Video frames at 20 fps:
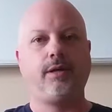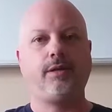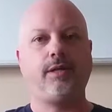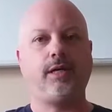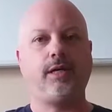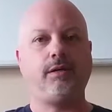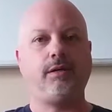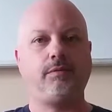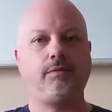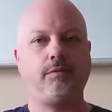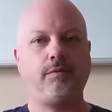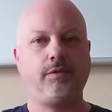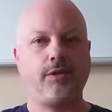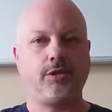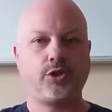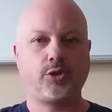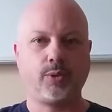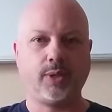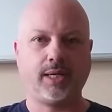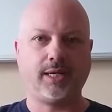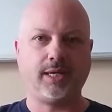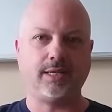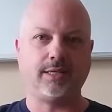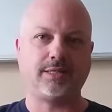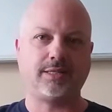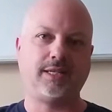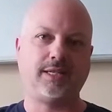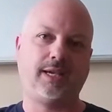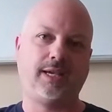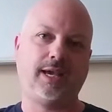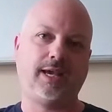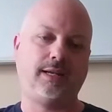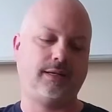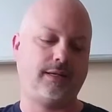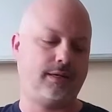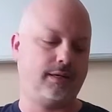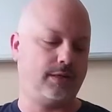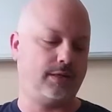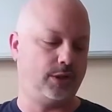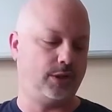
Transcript: The trick is to get